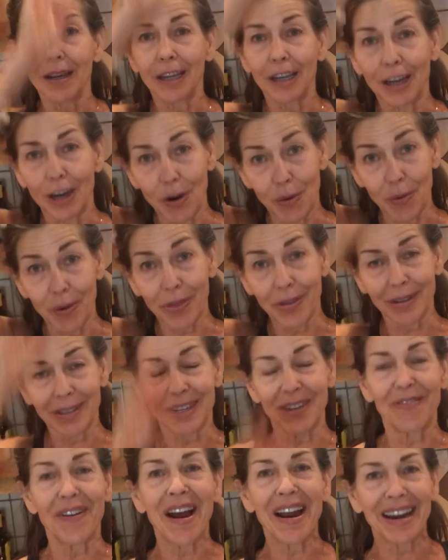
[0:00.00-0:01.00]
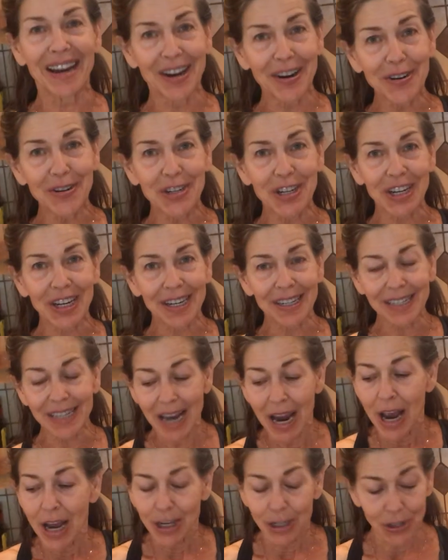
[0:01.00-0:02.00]
you know, with divine
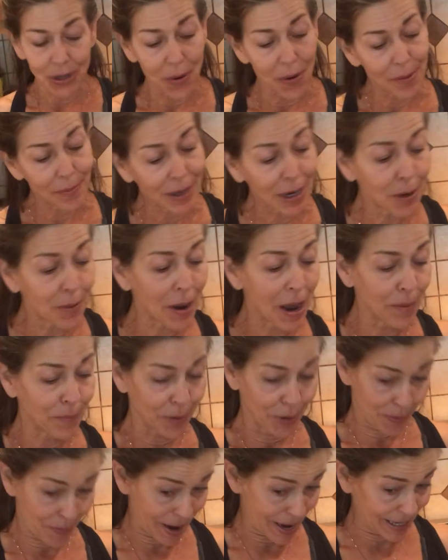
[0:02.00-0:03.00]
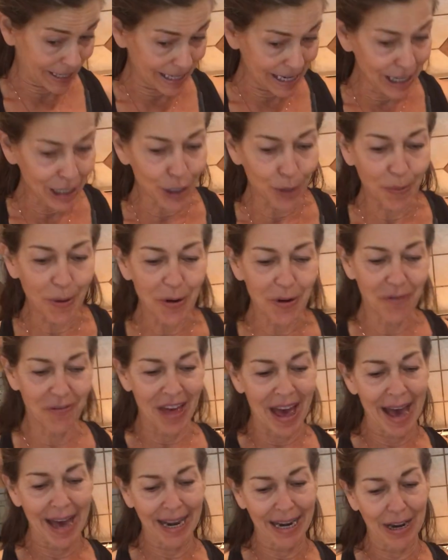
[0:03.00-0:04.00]
energies. So I put about a teaspoon of
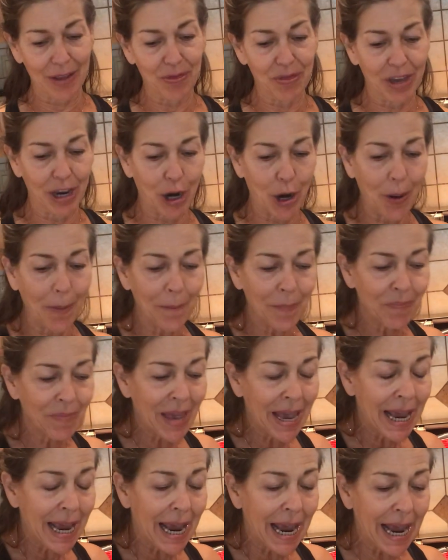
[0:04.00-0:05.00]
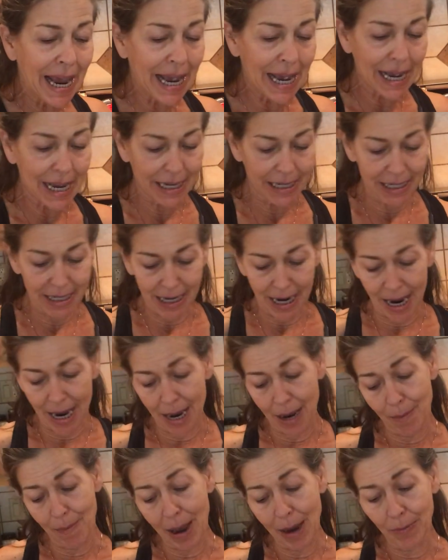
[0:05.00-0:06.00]
that in there, and
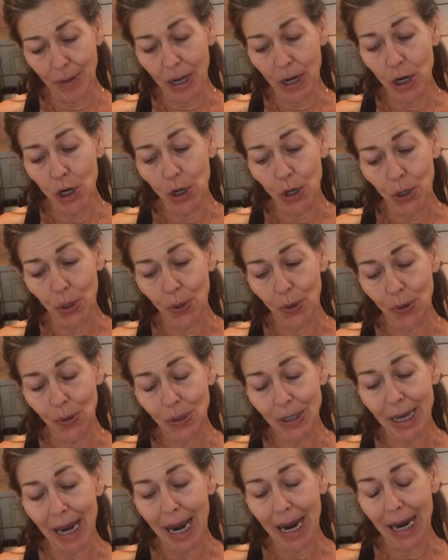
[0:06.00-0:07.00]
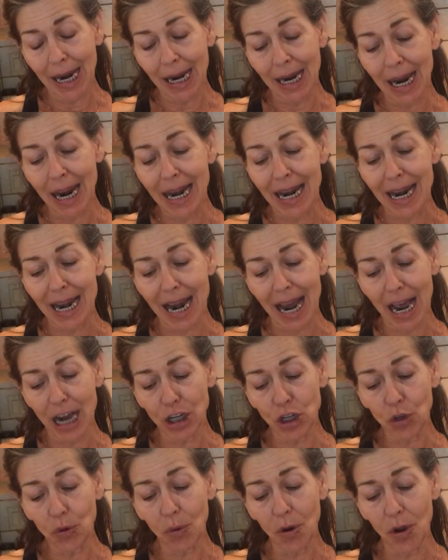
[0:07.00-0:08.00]
I'm going to use a
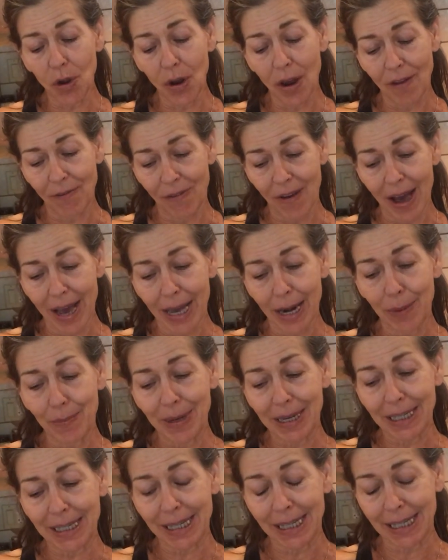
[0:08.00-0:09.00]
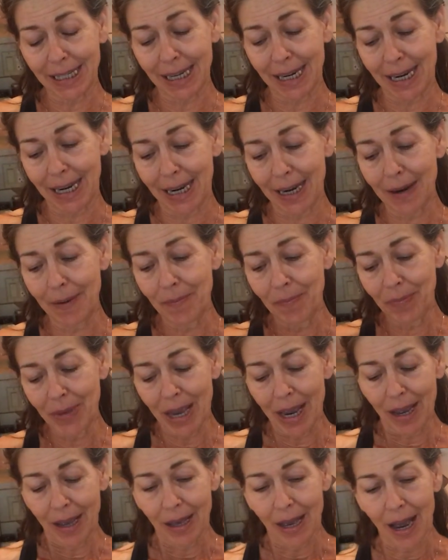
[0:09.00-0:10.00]
natural vitamin C.
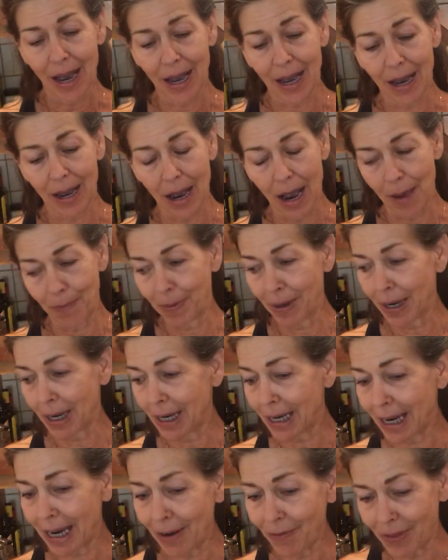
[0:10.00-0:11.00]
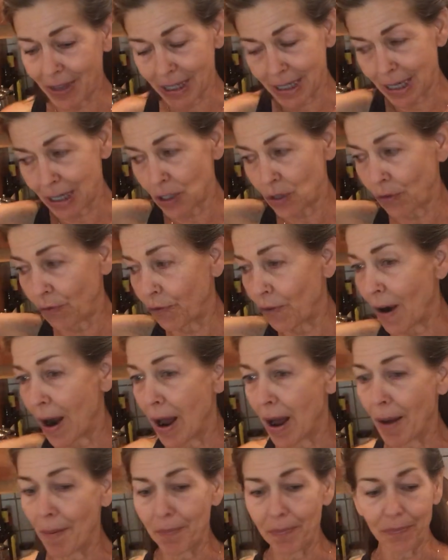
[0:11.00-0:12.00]
I believe this is
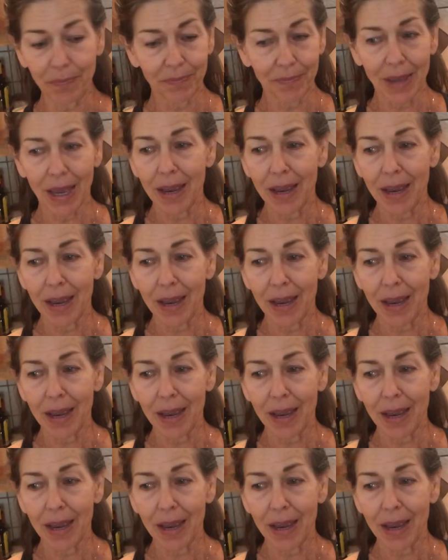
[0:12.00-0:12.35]
from